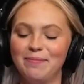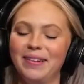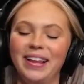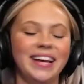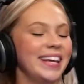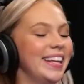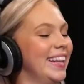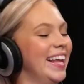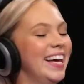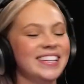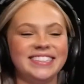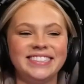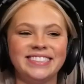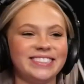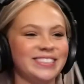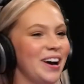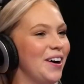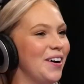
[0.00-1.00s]
I'm oh like,
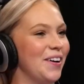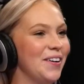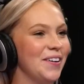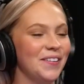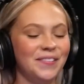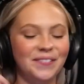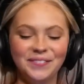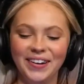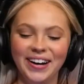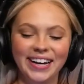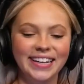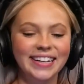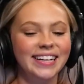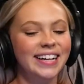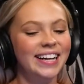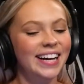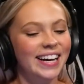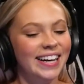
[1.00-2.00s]
let's God. go. But